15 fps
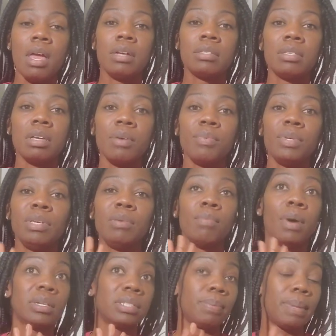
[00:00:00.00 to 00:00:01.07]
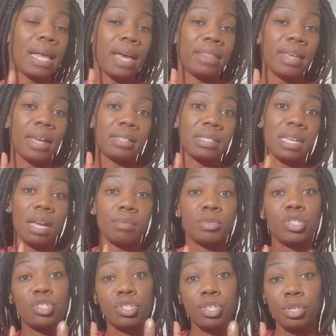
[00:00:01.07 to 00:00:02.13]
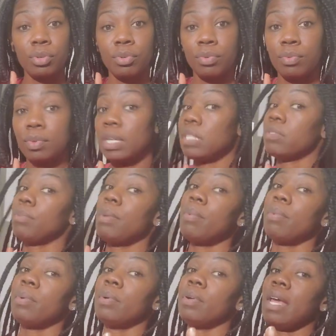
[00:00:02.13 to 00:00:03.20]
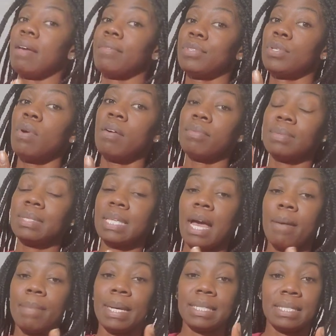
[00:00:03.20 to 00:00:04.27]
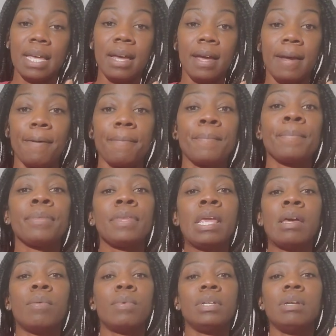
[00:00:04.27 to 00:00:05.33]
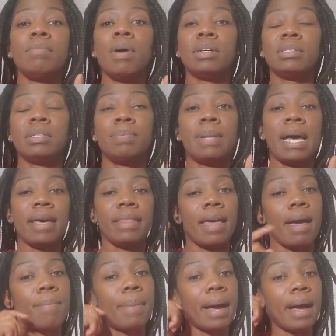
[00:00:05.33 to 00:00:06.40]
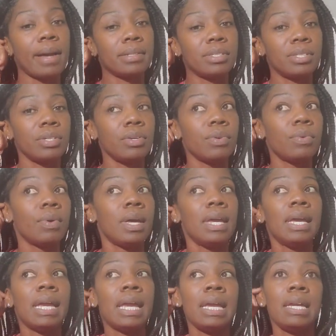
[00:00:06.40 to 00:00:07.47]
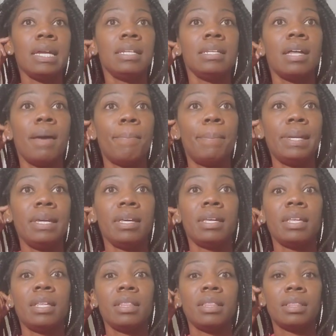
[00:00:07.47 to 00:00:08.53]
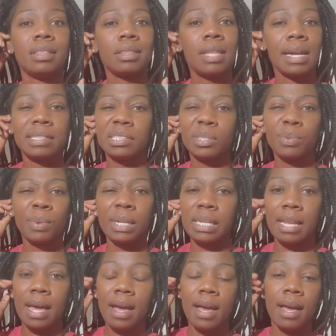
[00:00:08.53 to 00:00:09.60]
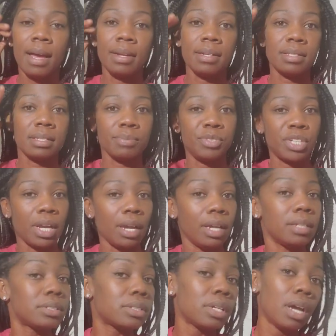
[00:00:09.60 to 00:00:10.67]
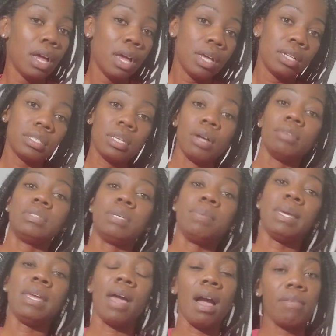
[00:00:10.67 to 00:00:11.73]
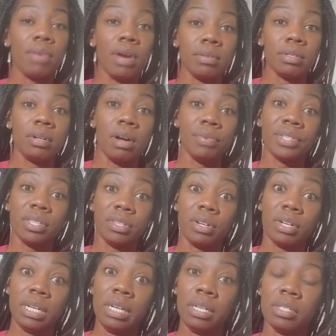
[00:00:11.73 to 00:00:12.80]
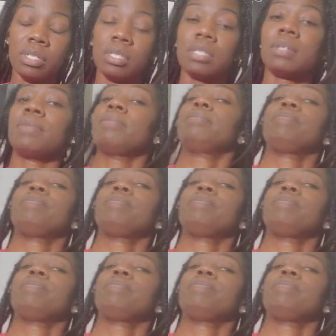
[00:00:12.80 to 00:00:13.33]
So when you multiply that times 2, because remember, we're going to have 2 of them side by side. When you multiply that by 2, it ended up being like 29 and some change. So to me, I rounded off to 30 inches.